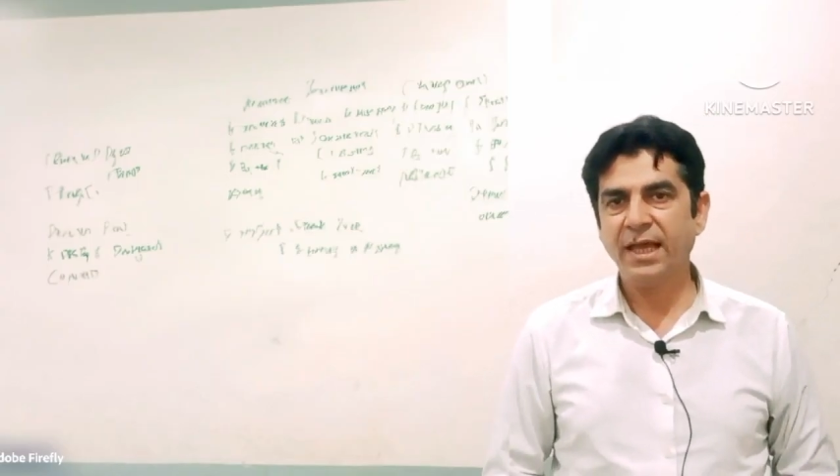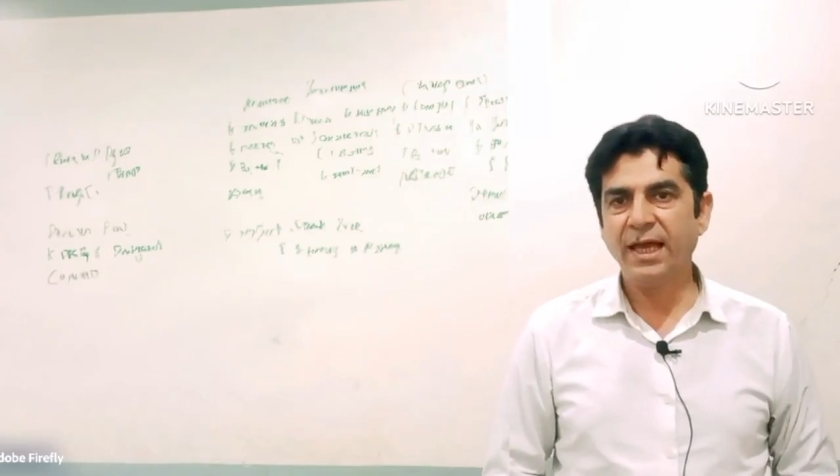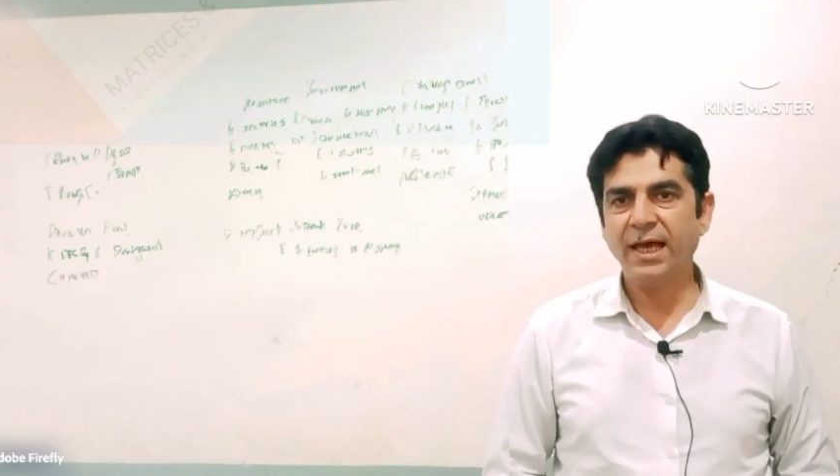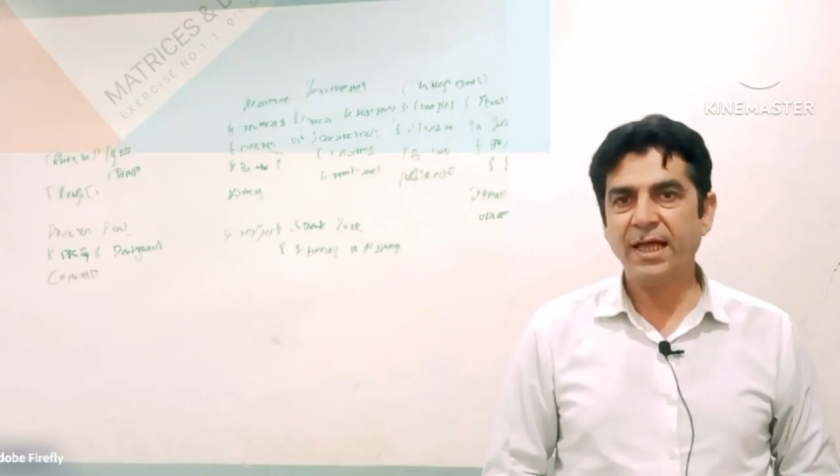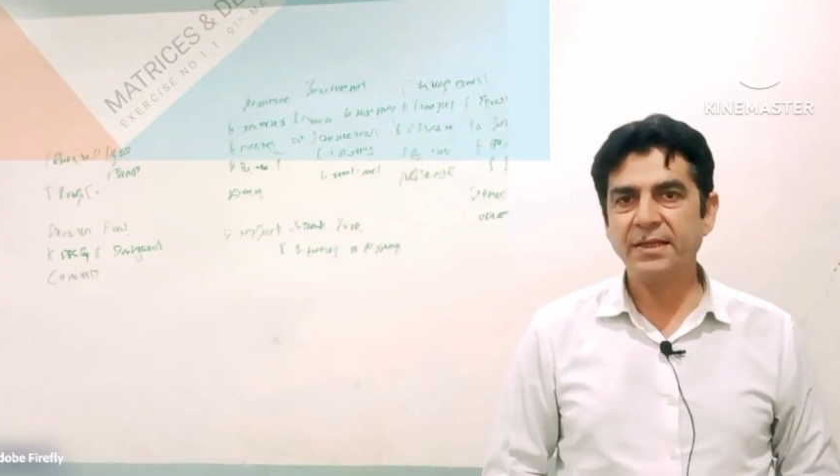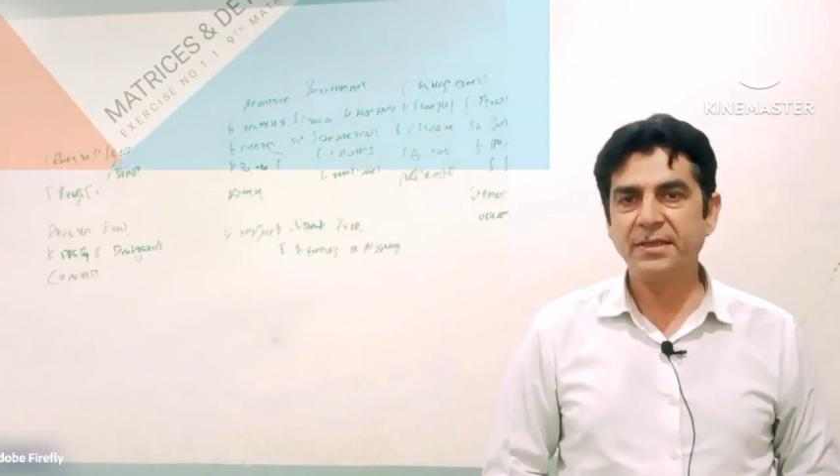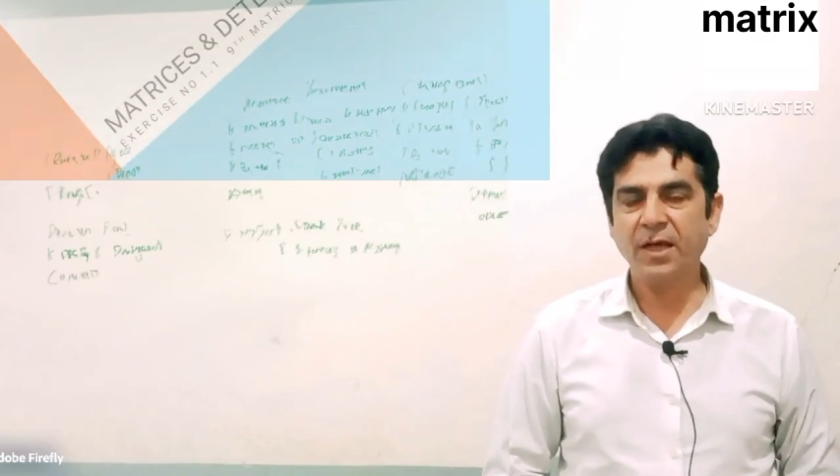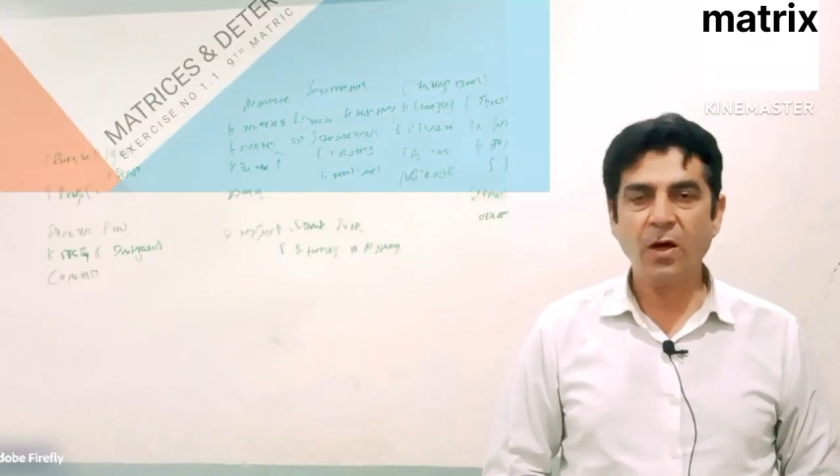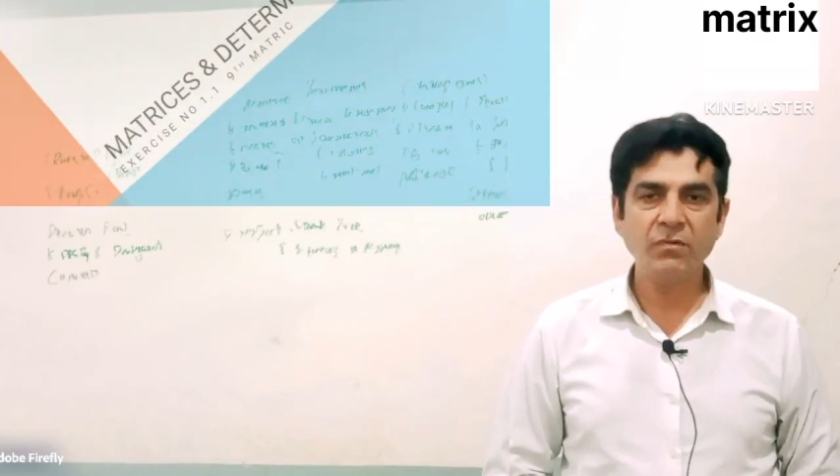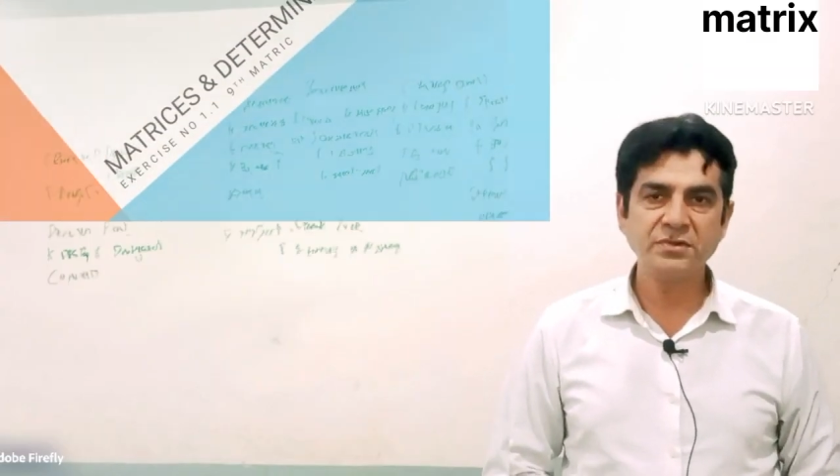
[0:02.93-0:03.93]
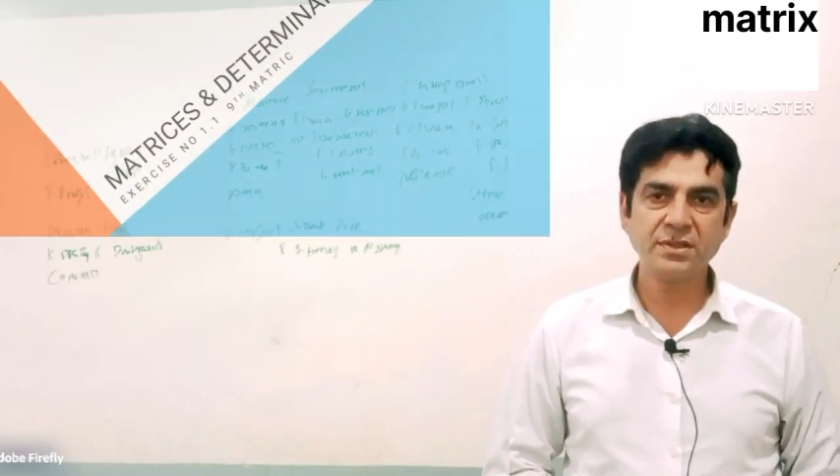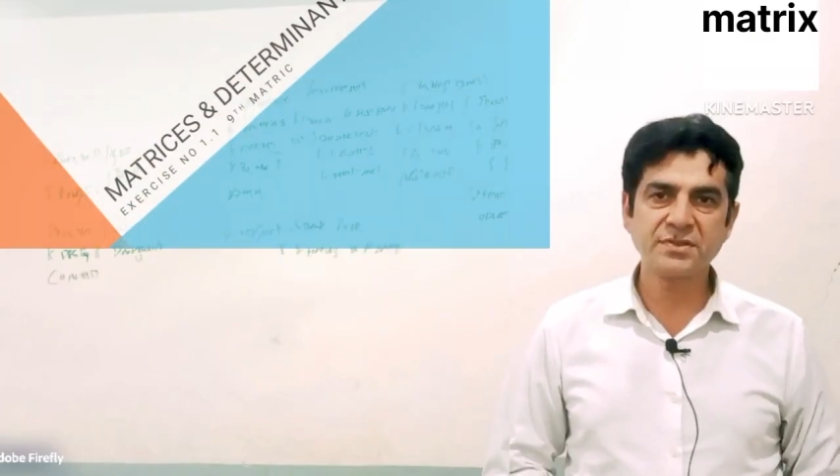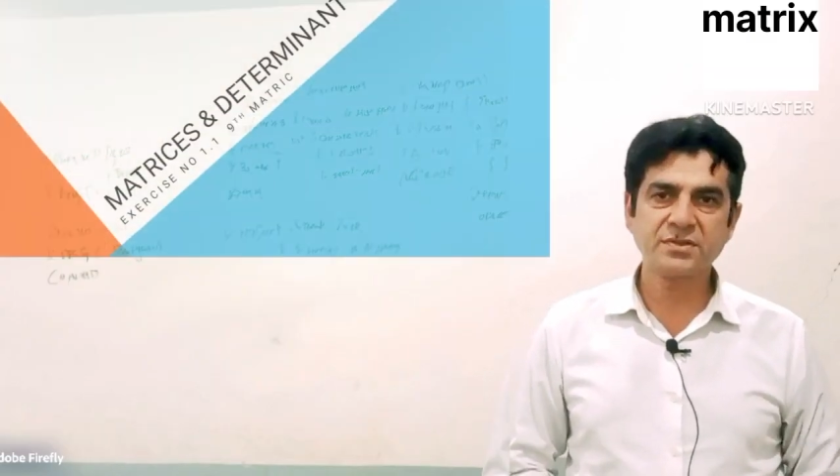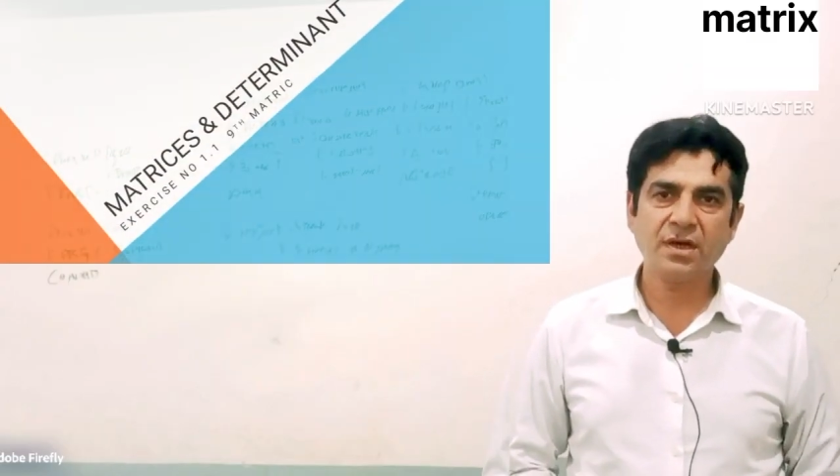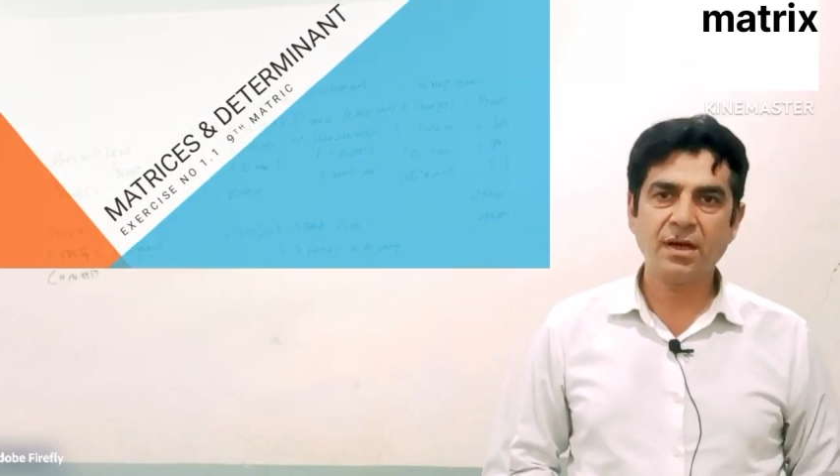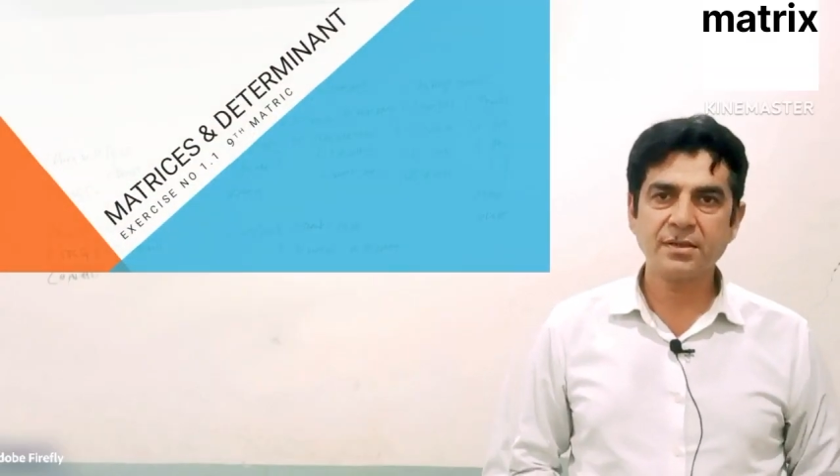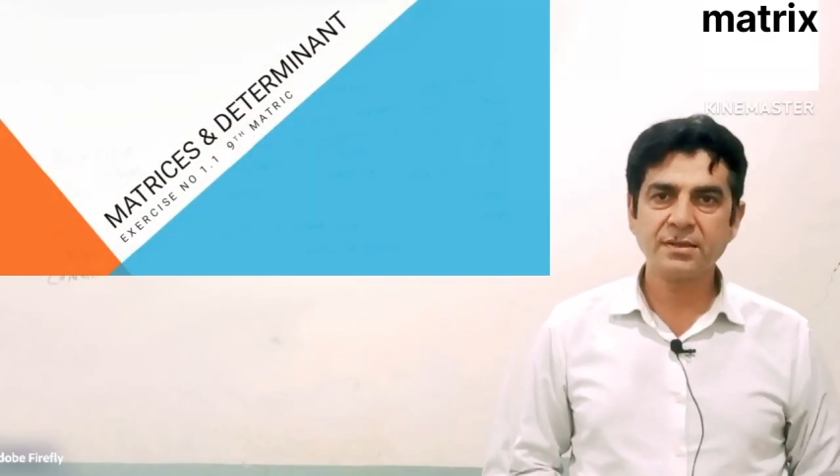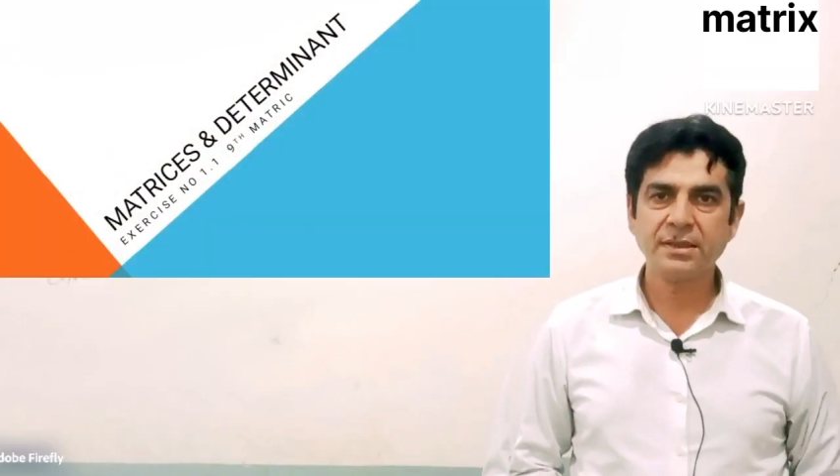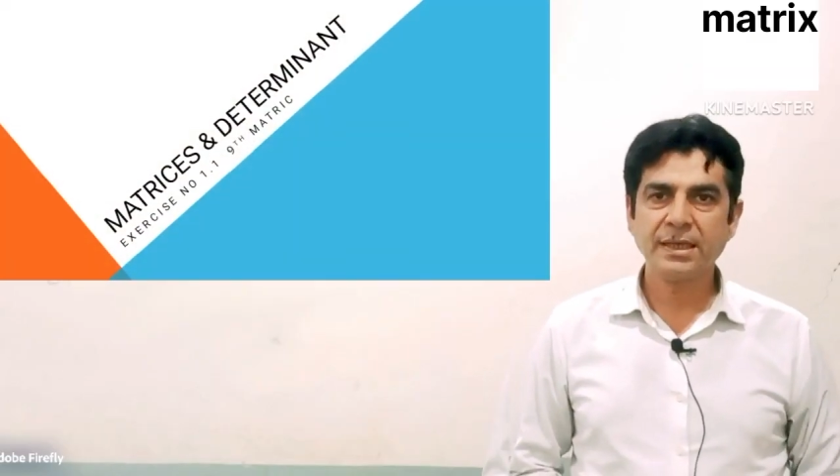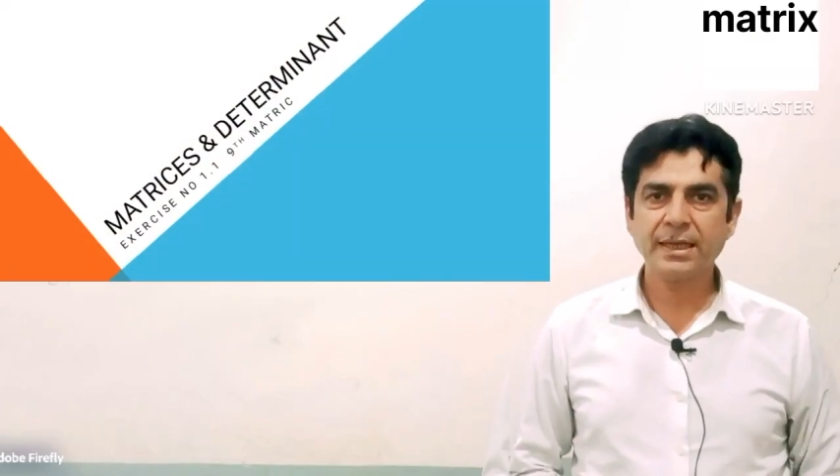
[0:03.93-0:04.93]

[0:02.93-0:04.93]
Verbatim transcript: and now we shall start